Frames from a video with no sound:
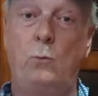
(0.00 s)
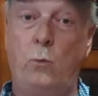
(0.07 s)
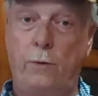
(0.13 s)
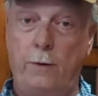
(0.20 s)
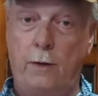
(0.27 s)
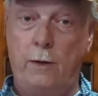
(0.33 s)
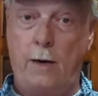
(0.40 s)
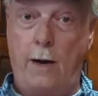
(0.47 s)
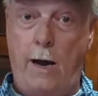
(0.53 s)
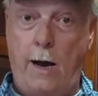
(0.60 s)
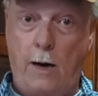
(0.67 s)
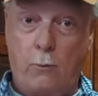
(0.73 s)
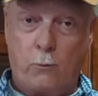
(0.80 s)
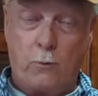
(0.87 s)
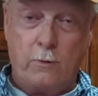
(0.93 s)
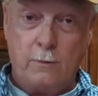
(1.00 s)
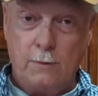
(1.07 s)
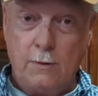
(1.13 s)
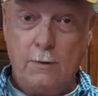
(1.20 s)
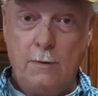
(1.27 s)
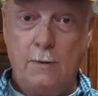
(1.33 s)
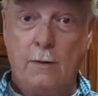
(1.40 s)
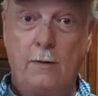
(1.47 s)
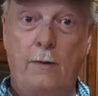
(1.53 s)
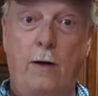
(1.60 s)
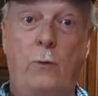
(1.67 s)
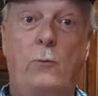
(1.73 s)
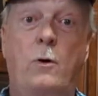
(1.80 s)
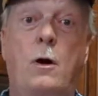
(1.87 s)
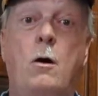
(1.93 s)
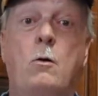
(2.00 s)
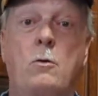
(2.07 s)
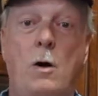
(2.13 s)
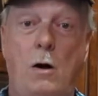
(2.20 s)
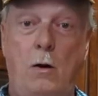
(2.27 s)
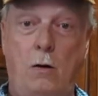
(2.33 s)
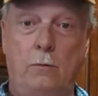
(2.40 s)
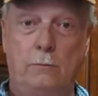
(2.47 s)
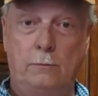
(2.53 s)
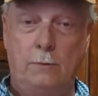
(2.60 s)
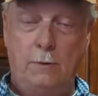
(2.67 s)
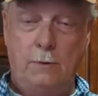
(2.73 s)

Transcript: and within an hour, they were all gone.